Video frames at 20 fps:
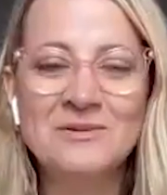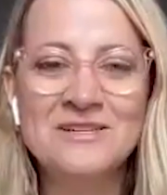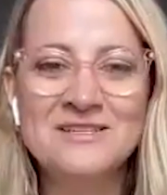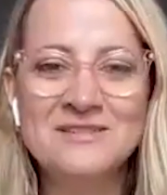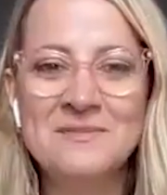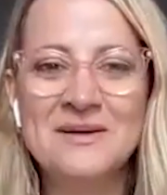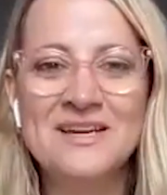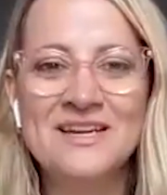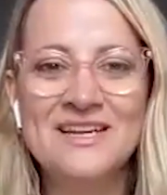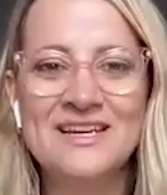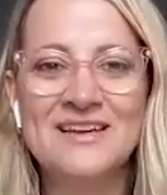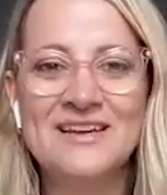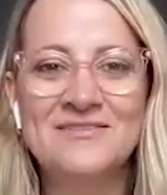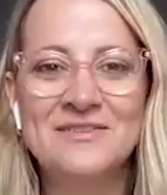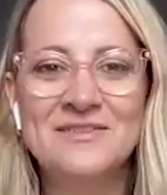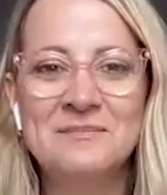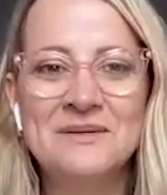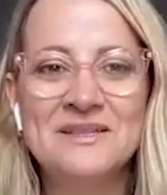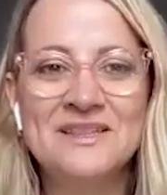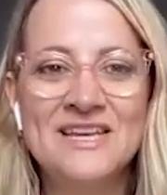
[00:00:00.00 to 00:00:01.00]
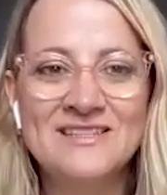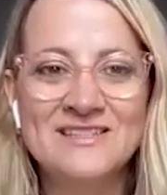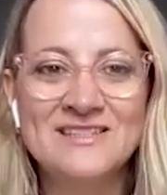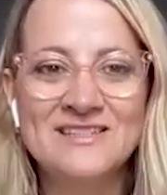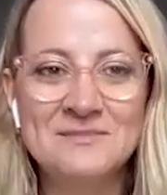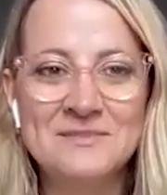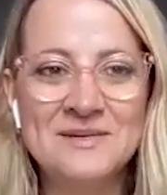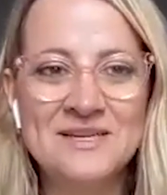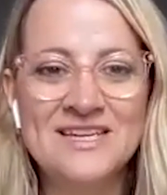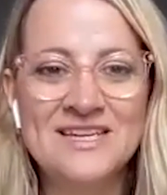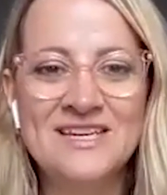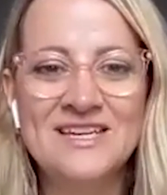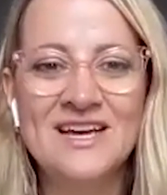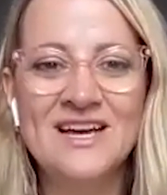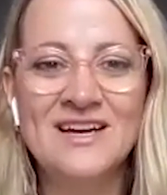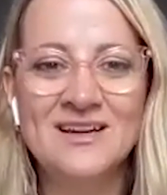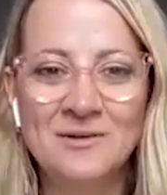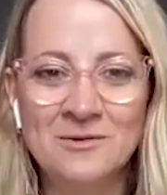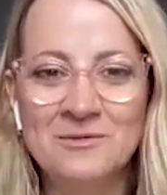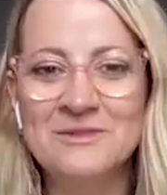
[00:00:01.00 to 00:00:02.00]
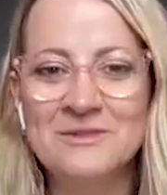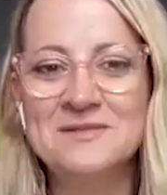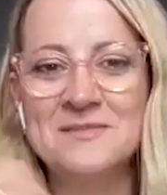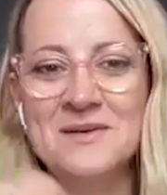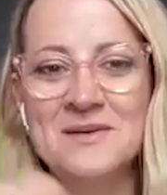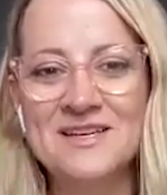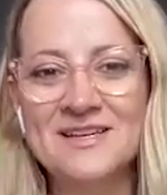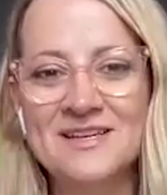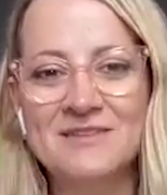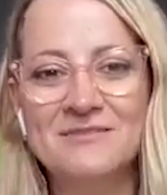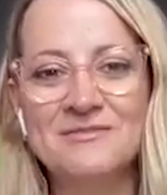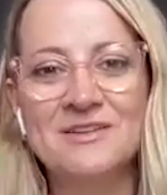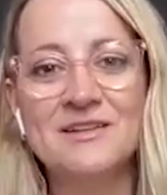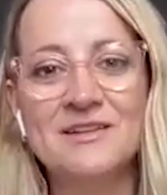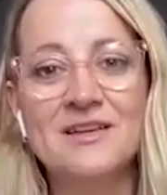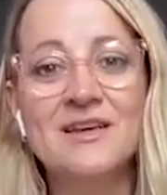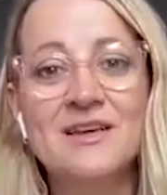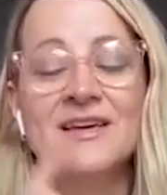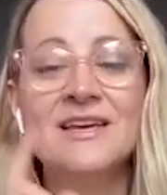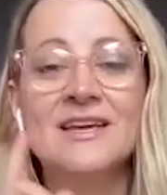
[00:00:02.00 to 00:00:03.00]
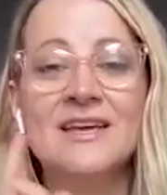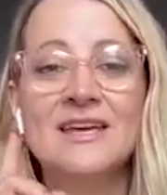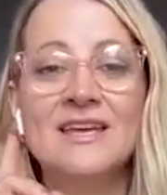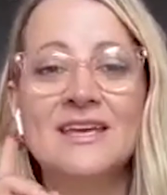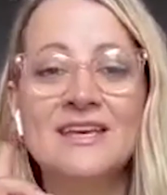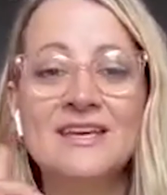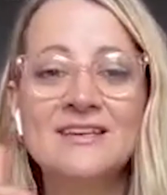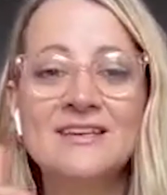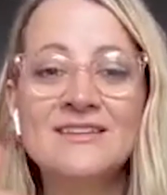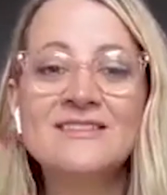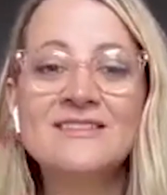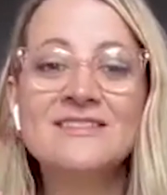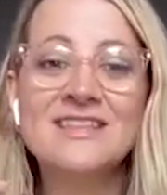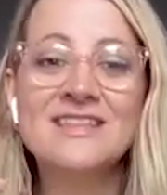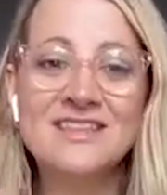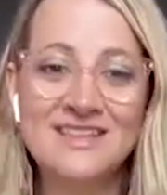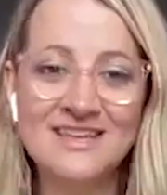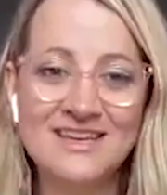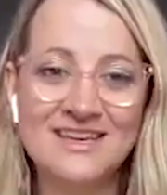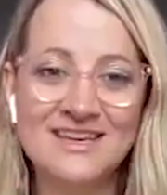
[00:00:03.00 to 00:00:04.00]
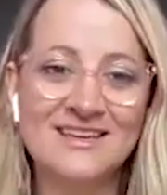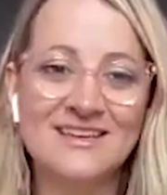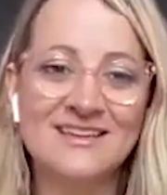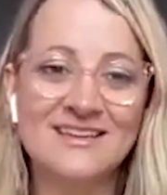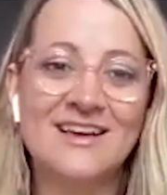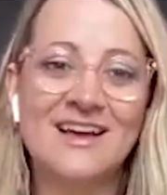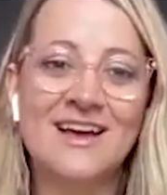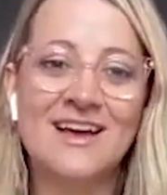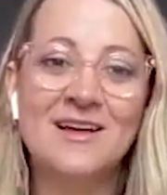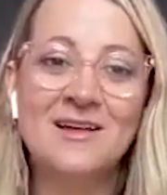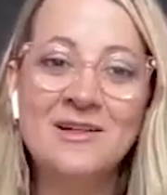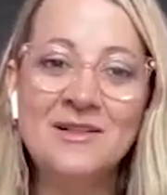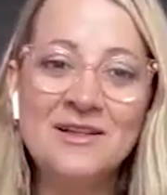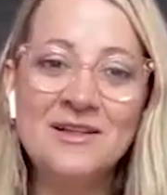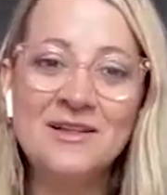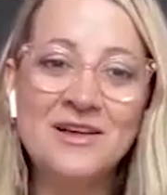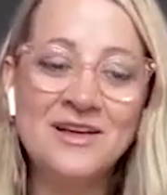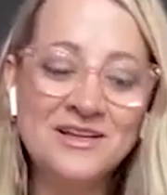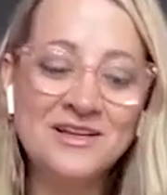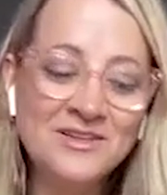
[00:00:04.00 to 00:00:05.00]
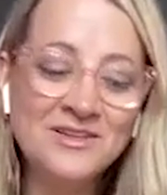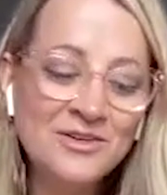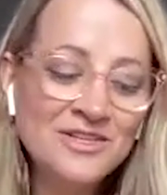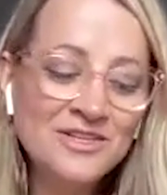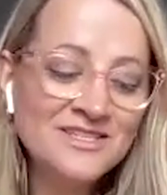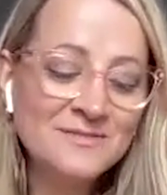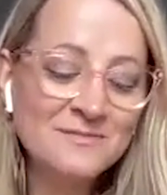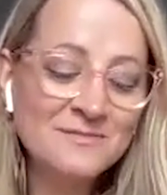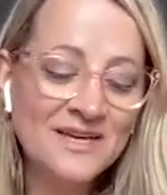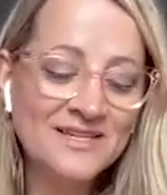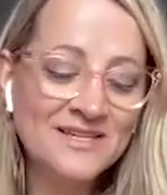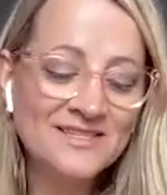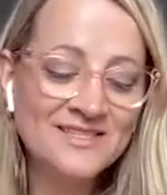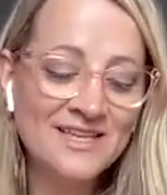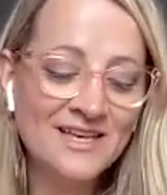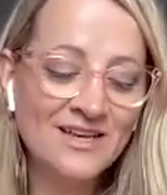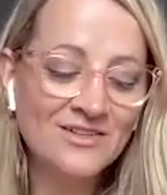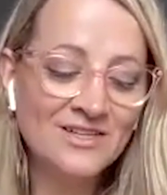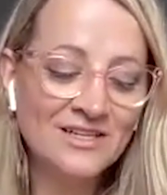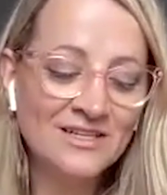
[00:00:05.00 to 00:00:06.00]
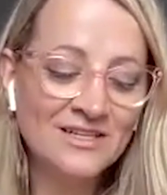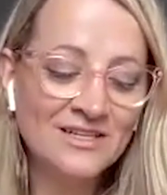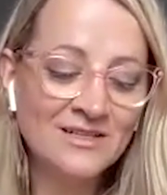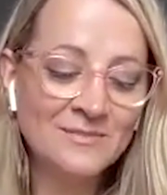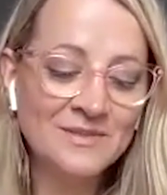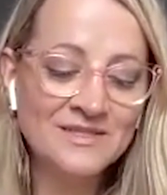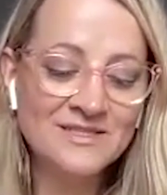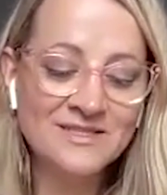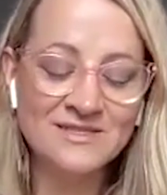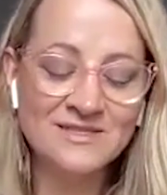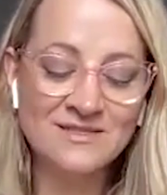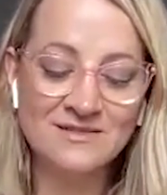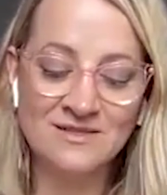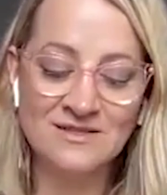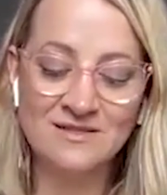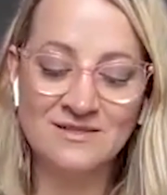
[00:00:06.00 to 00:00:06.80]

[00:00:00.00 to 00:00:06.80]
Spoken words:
always make an effort, but that's me. I always make an effort. Here's the thing. I know this might sound a little bit